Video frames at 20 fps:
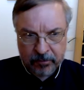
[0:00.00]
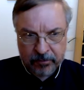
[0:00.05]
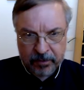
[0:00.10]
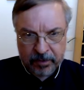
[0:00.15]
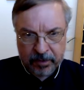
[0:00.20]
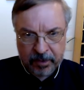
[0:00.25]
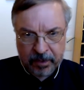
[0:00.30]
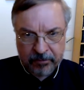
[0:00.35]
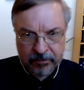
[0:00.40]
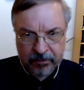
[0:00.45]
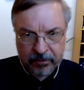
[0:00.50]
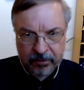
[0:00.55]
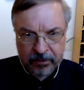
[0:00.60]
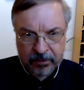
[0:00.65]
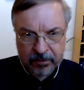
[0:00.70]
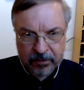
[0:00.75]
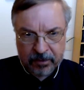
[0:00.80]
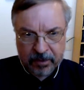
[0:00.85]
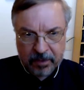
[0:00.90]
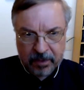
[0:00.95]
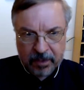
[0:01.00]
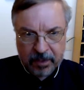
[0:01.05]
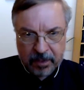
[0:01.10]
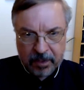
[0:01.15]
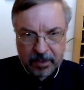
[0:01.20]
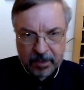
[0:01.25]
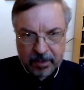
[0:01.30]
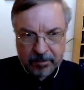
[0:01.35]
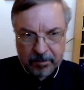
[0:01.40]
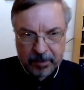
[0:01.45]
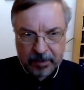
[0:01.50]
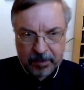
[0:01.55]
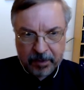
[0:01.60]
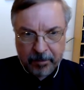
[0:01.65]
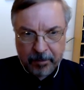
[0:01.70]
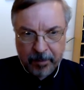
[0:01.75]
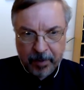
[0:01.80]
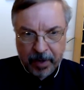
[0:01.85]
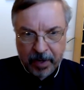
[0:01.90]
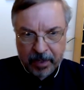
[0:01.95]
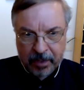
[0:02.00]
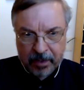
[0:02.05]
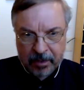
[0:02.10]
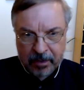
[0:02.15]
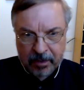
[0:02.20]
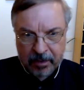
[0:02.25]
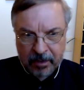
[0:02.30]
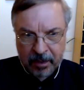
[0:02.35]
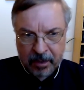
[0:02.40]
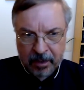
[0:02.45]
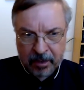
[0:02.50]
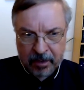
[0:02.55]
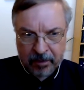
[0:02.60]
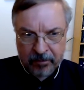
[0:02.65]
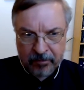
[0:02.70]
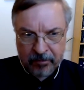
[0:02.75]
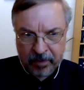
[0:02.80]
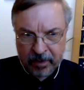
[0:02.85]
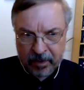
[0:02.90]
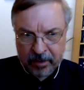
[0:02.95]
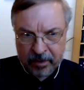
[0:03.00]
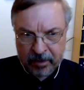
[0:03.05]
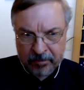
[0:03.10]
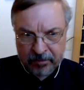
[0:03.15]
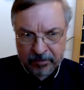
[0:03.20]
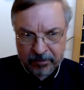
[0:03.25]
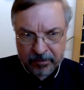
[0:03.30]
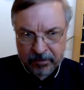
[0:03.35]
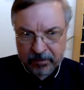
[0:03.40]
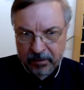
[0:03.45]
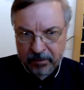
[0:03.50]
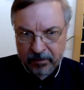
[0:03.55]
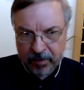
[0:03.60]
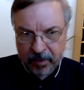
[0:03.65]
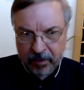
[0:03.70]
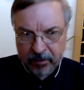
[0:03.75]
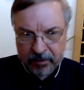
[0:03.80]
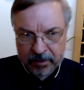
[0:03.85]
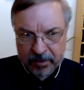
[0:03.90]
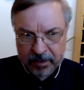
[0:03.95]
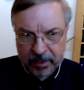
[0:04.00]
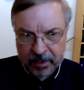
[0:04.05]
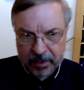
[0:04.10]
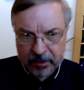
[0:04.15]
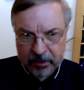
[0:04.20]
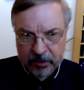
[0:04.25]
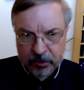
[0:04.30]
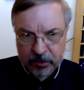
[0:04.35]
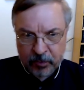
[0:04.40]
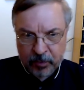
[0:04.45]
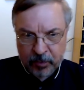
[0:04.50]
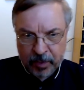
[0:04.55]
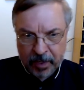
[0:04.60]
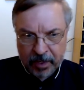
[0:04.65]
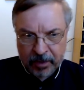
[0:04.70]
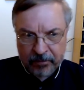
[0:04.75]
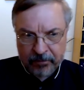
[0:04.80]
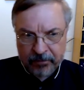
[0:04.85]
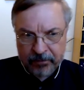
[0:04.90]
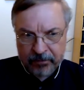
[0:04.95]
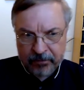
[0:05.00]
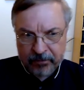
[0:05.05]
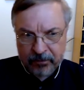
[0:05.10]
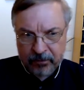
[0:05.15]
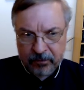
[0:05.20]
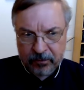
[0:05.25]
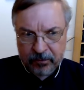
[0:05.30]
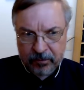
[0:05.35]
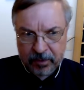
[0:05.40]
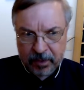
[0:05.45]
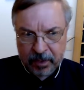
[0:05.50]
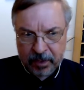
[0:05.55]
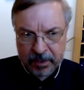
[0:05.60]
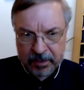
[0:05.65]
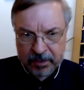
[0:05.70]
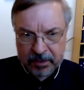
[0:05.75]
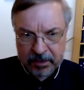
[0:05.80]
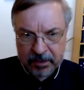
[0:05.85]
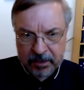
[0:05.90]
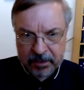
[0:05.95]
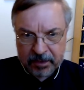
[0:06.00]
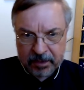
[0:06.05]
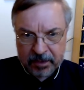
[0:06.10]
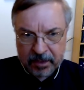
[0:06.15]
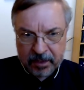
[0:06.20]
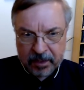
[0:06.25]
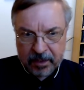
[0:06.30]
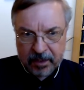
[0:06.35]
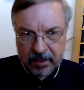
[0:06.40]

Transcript: of the nephrons, but the bulk are around age 12 to 19.